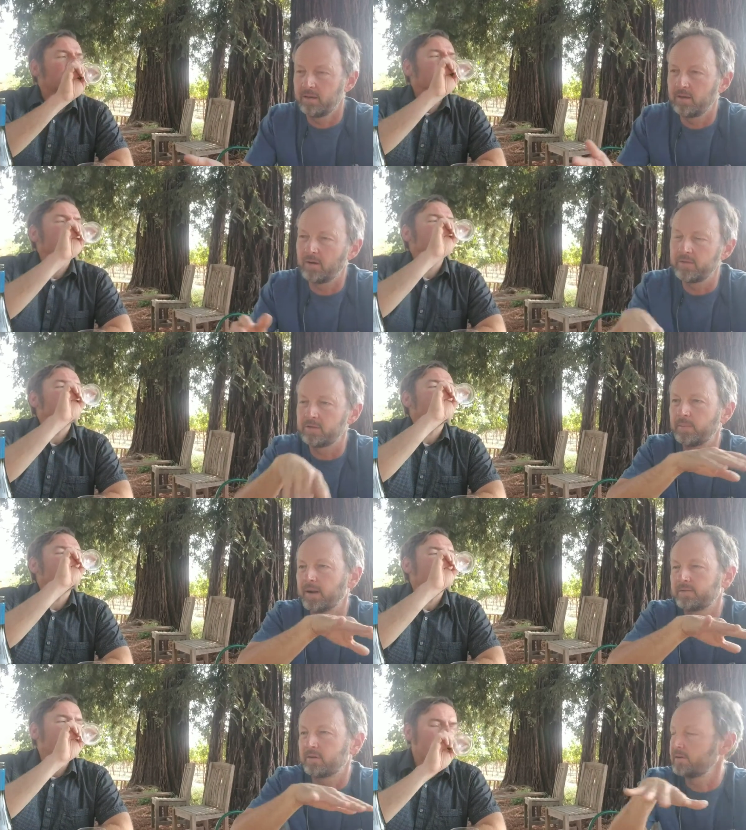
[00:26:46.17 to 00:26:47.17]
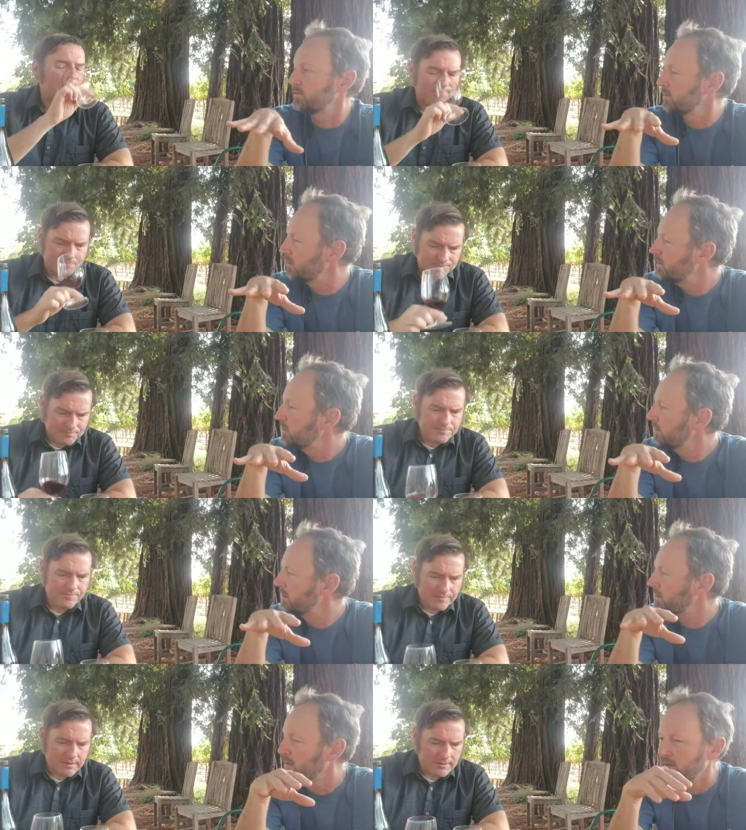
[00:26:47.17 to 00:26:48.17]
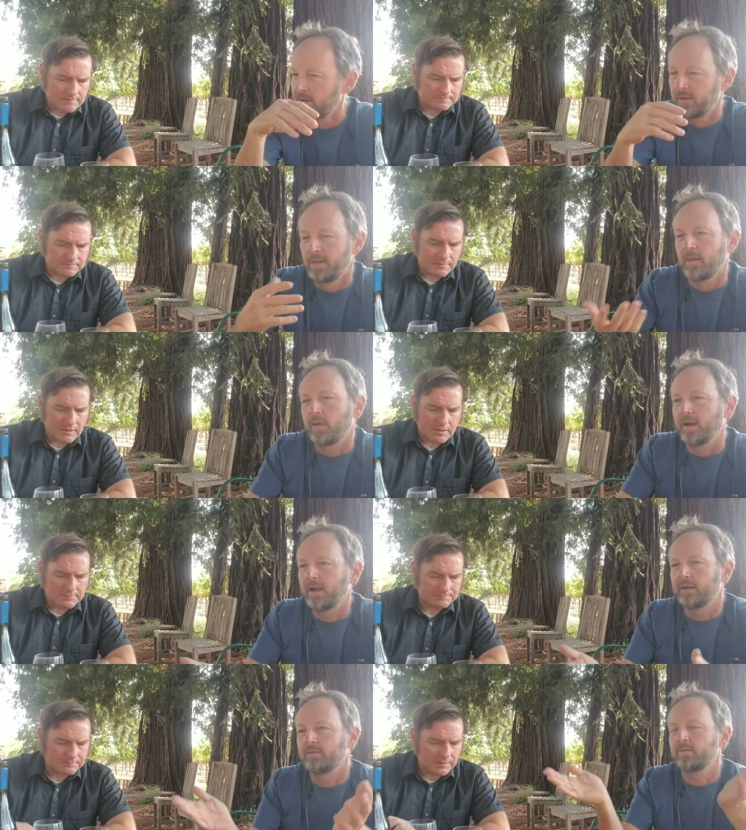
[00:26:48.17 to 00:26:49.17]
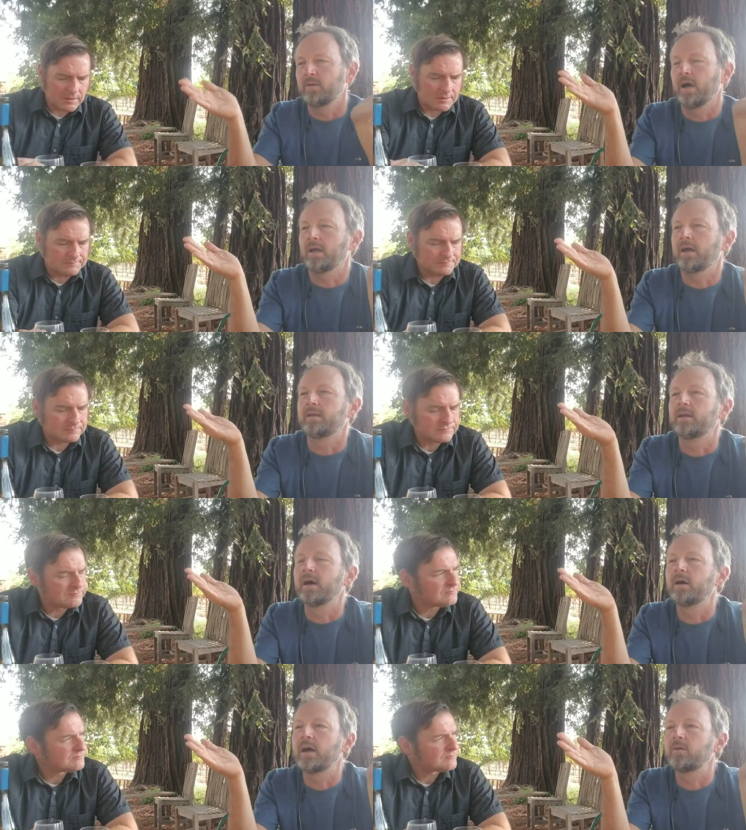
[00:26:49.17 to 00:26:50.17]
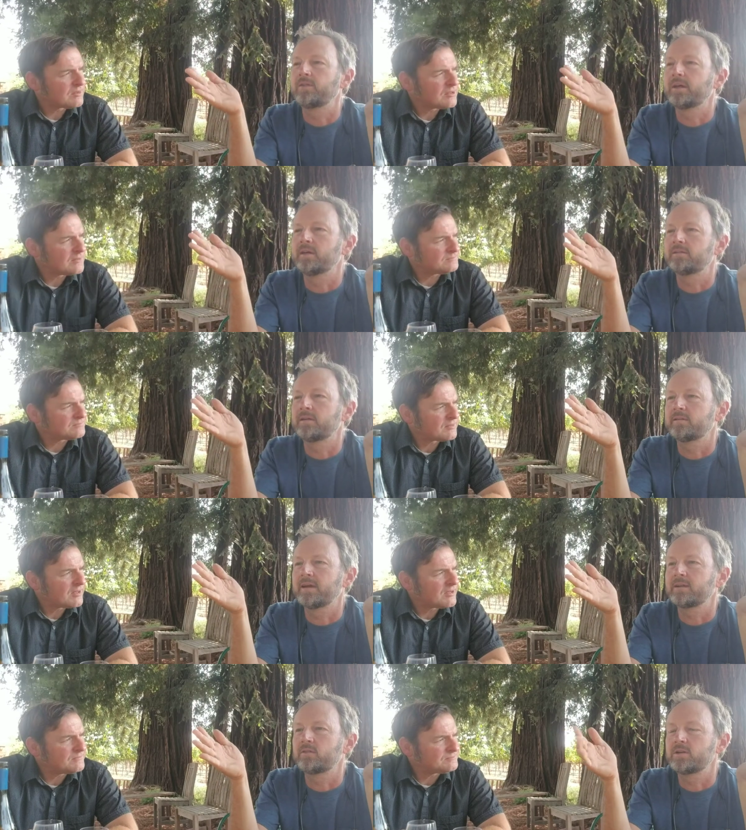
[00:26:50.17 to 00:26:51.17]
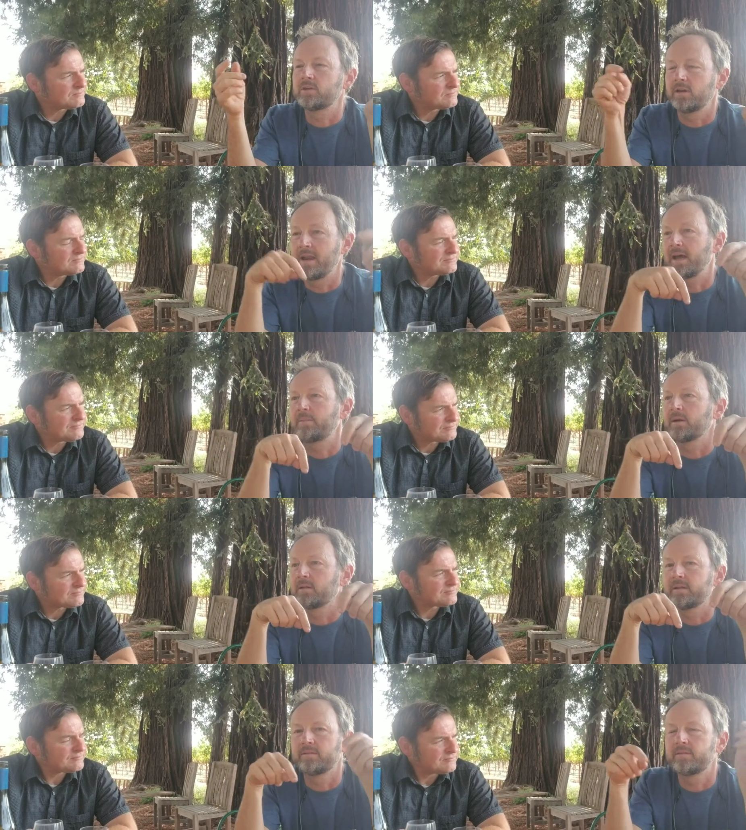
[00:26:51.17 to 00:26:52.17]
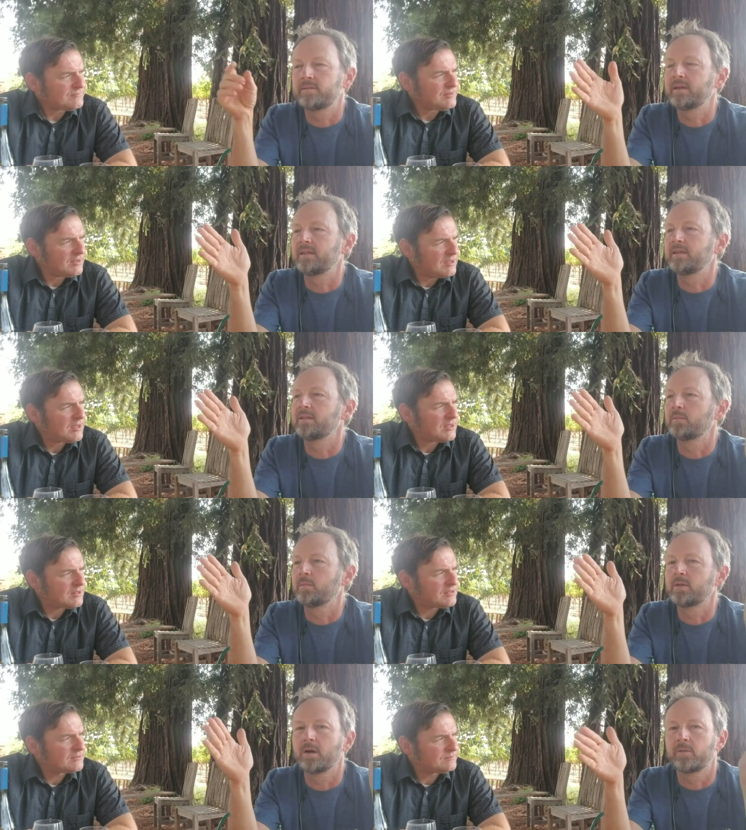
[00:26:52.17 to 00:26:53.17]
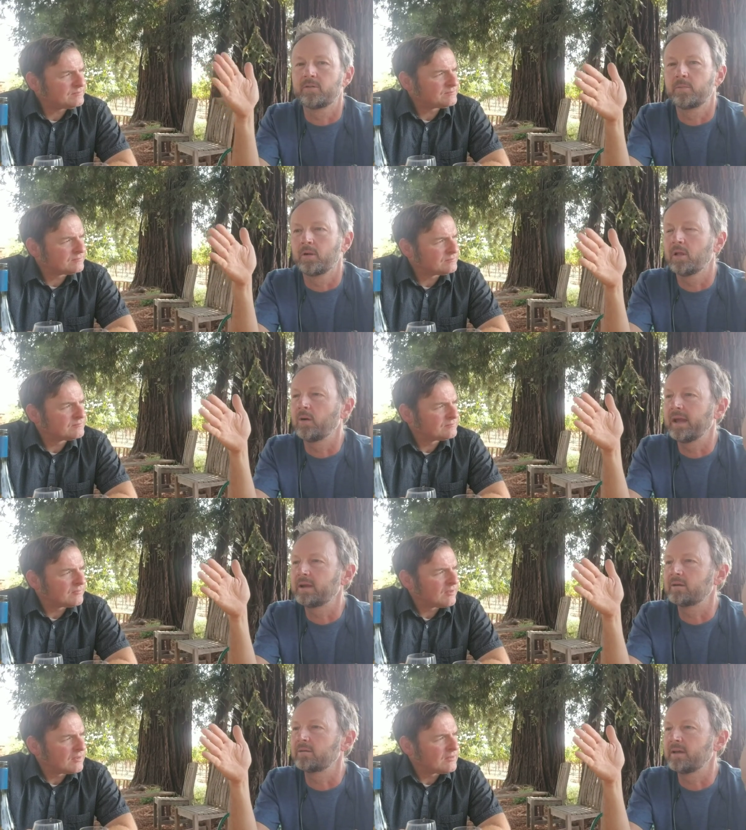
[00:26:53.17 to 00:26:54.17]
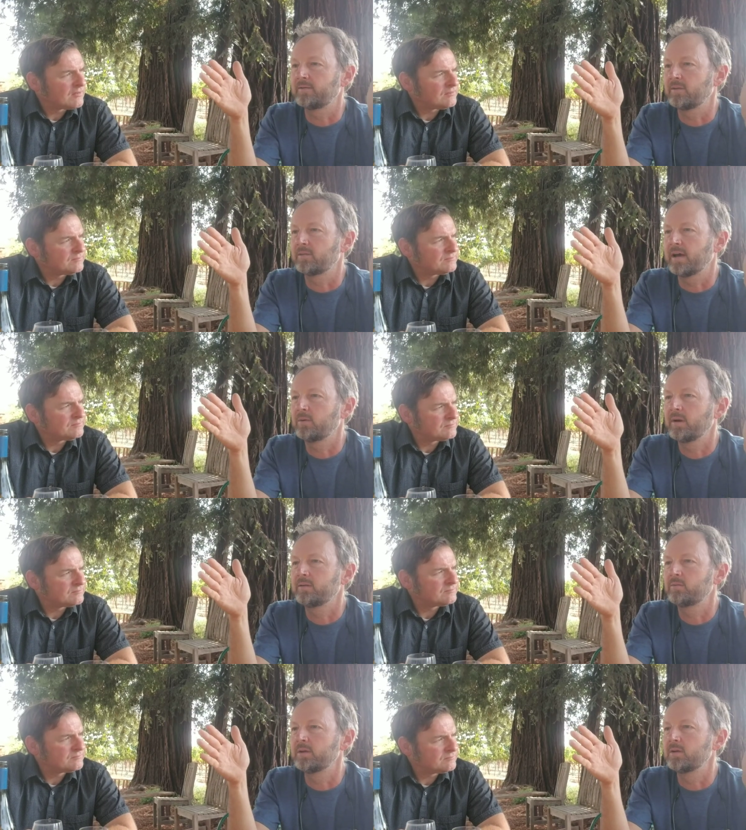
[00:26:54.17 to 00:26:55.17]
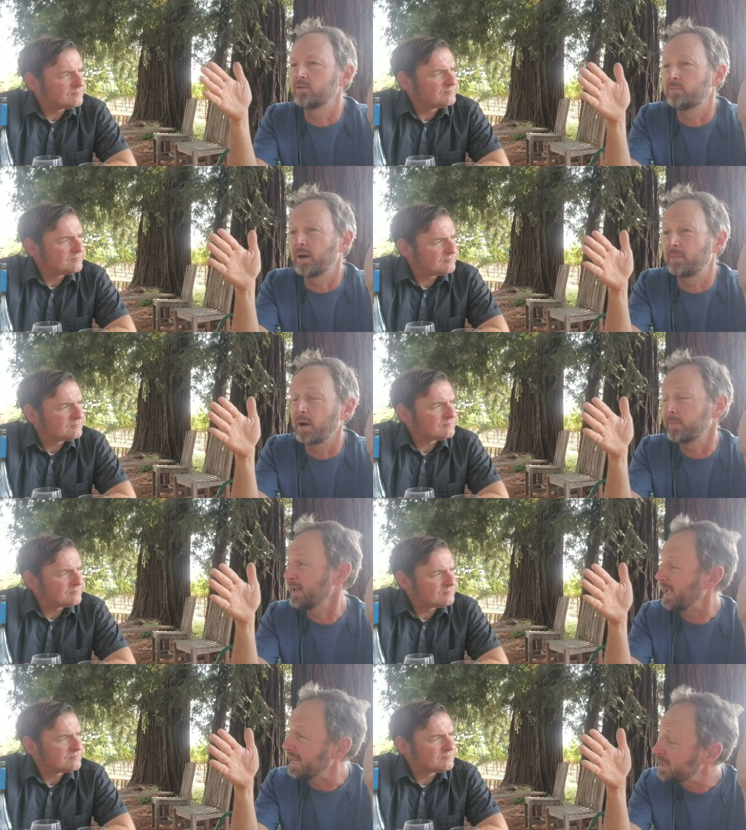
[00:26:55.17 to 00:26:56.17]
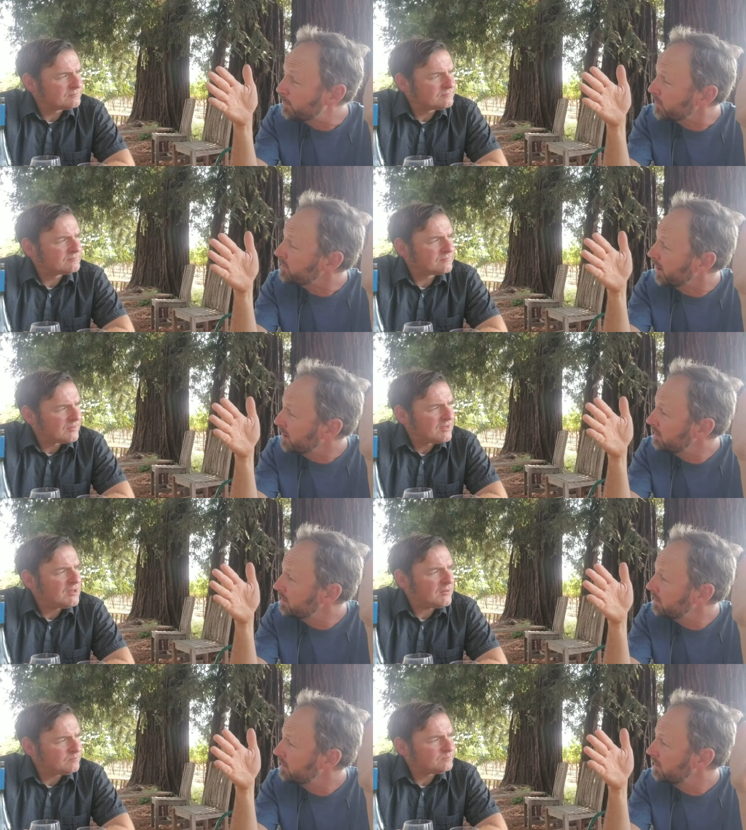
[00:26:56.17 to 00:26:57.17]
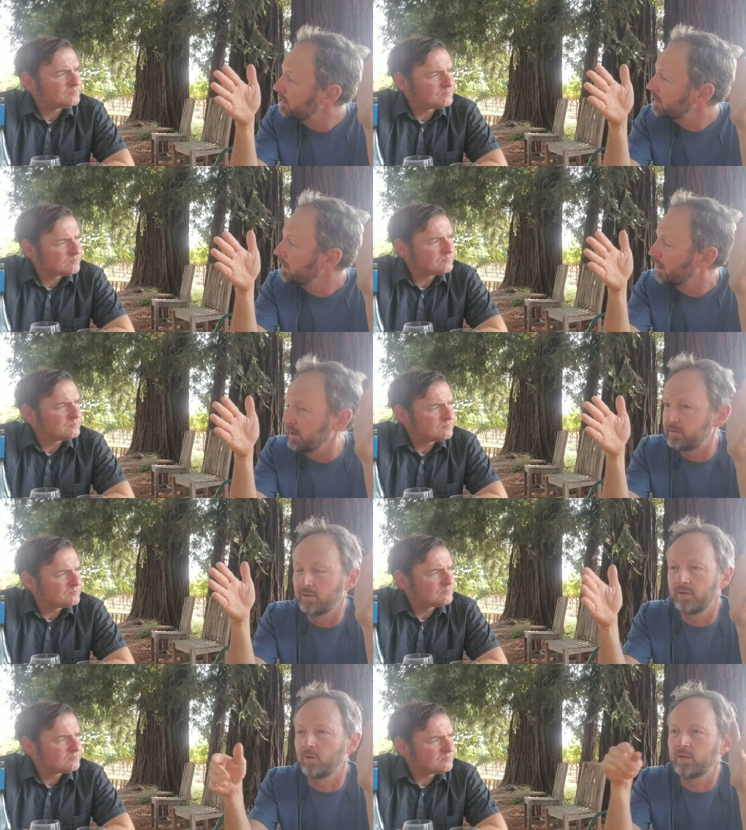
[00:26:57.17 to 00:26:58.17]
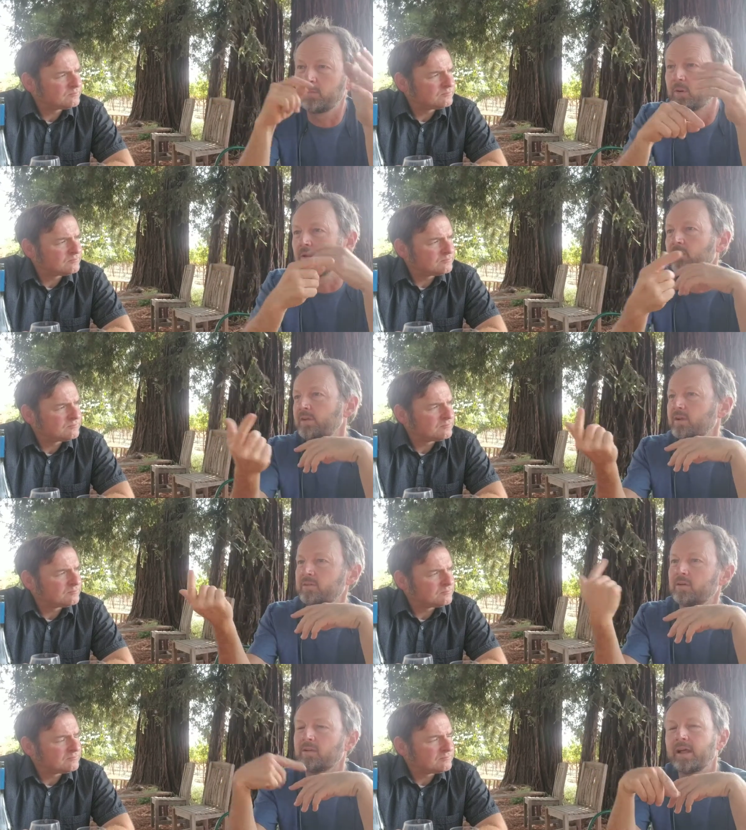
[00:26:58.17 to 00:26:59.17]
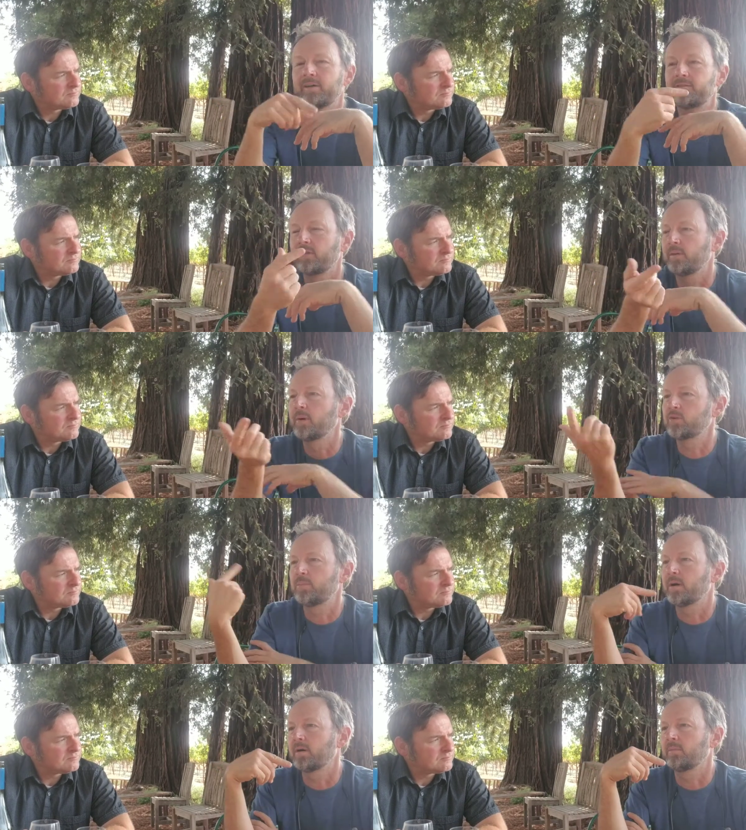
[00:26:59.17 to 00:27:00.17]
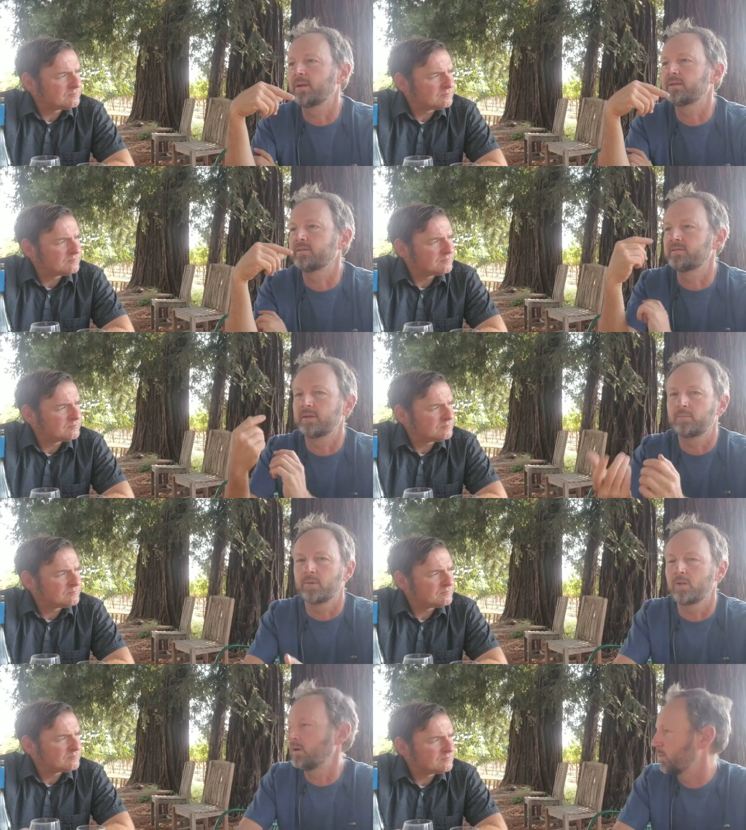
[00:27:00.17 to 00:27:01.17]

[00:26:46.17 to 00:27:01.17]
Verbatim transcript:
Speaker 1: and all these spots that aren't suited to it. And I, mean, I don't think it's an exaggeration in Napa, at least, to say that the number of Merlot acres after sideways reduced by probably 80%. Yeah. And so the only Merlot vineyards that are left, for the most part, are places that Merlot